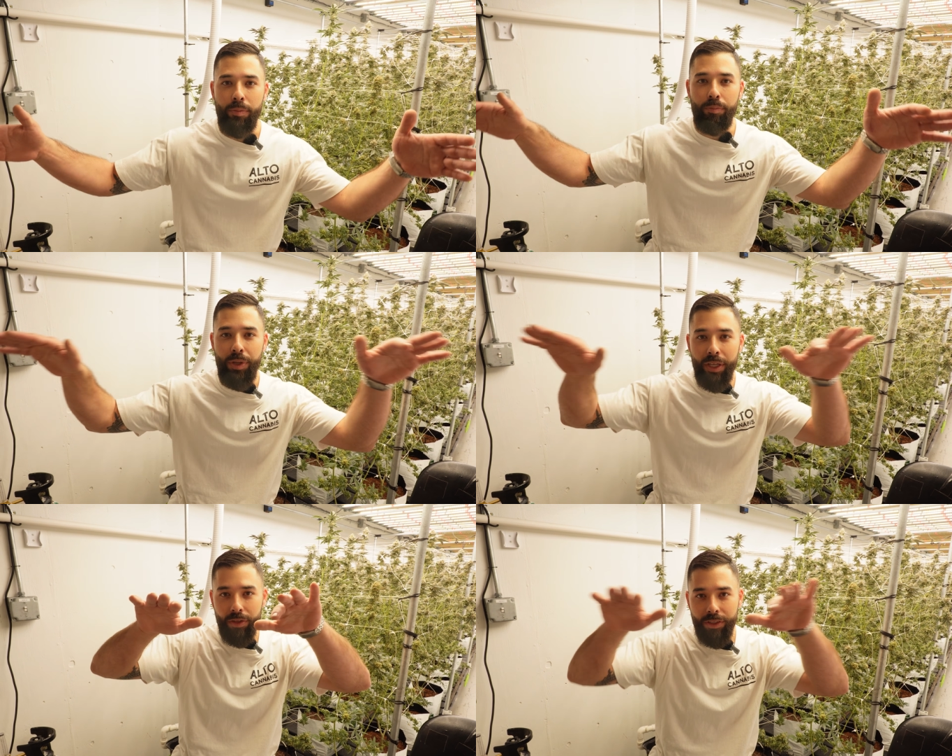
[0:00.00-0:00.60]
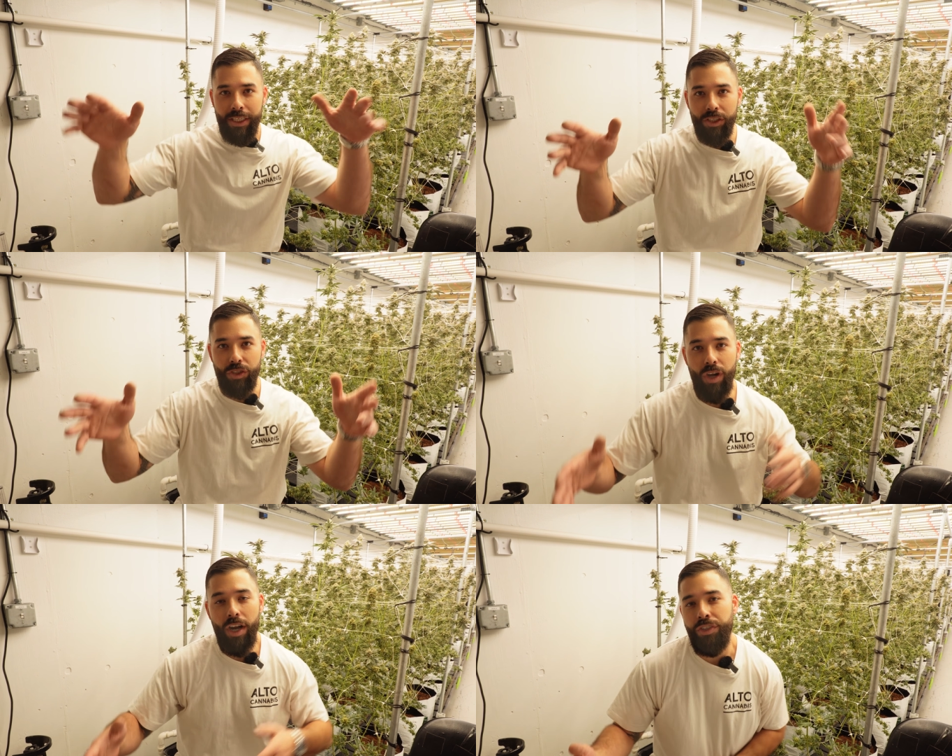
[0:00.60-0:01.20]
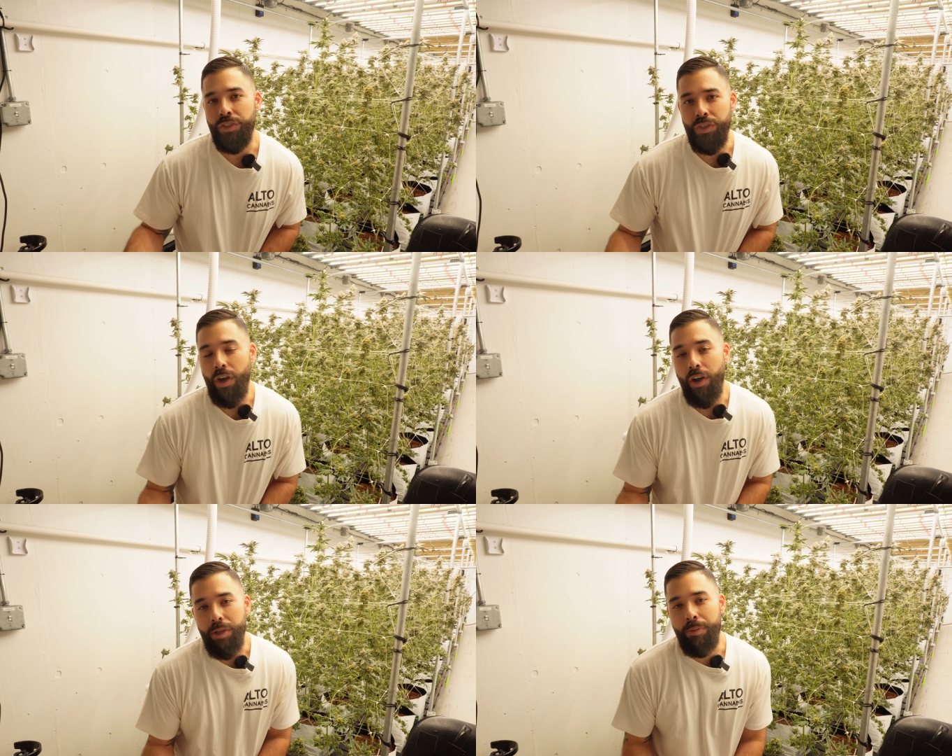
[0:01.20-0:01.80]
build any structures, they're
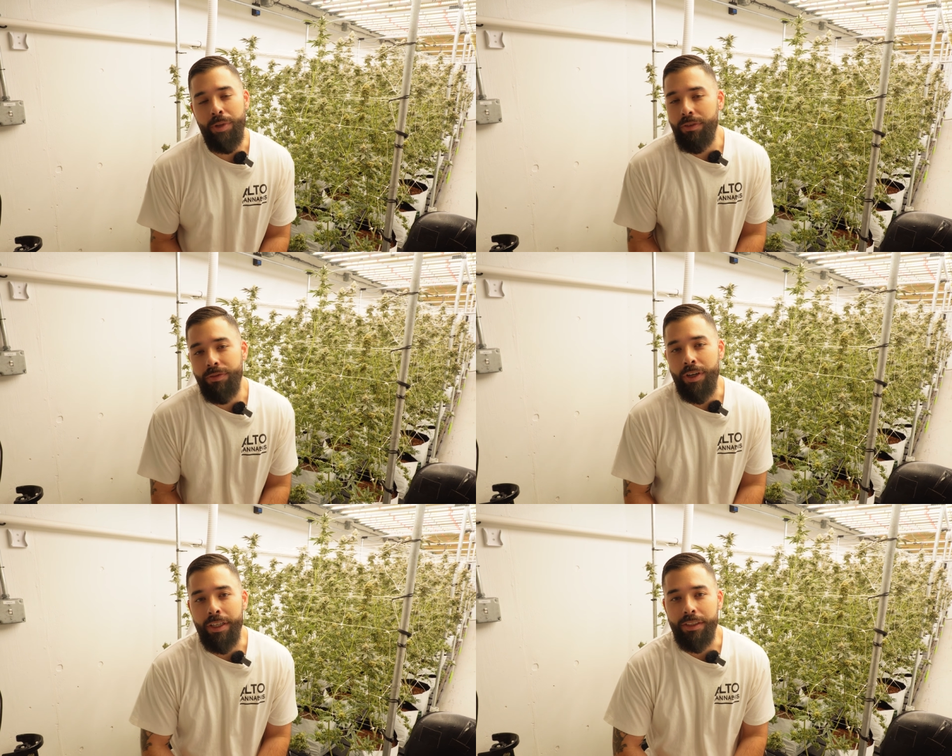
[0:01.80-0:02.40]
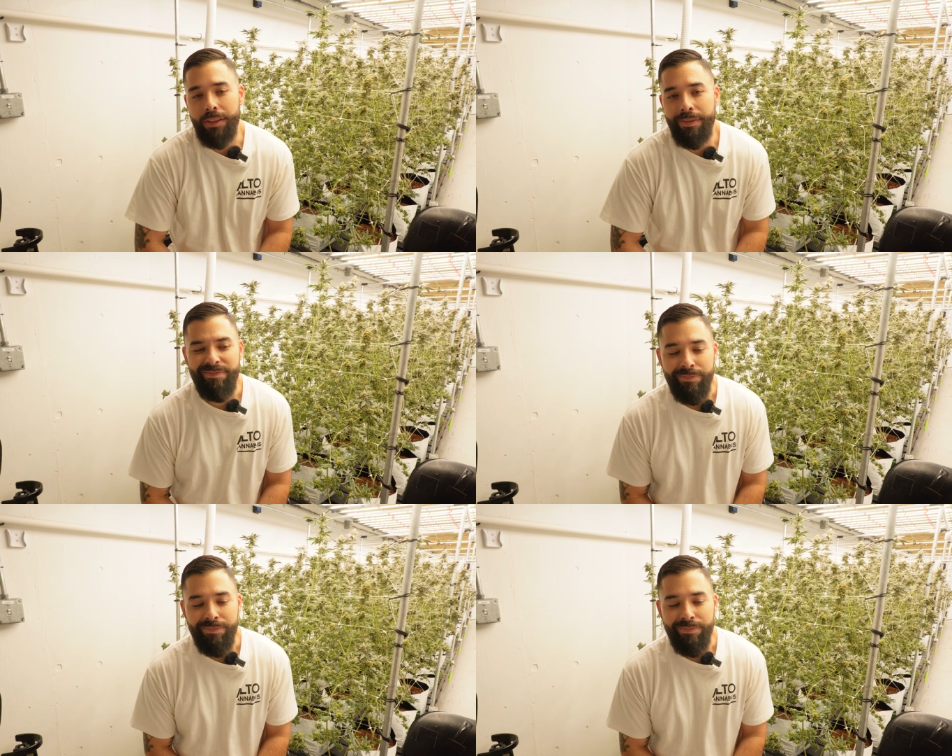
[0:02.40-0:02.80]
already built for us.